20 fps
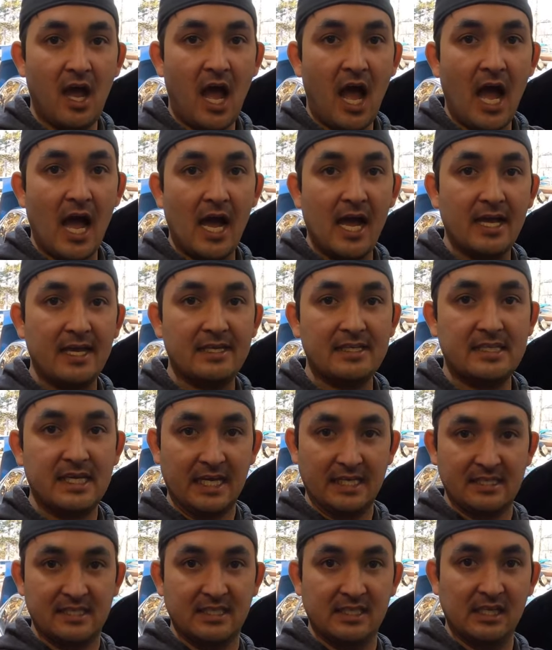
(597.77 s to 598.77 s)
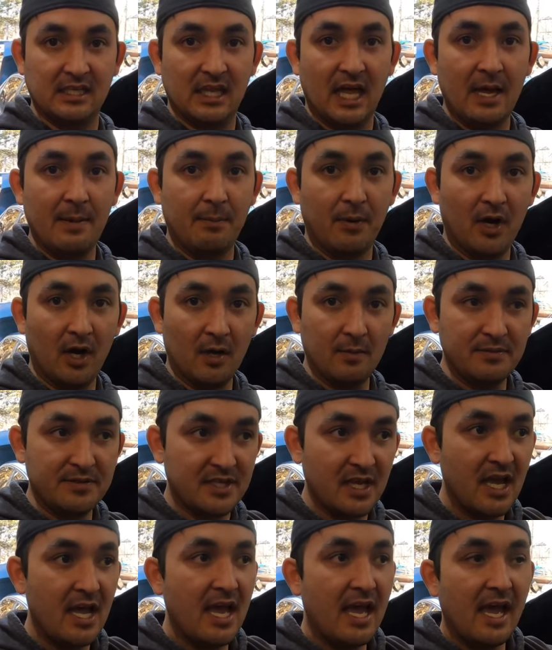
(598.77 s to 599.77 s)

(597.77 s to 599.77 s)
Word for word: high intensity light bulbs,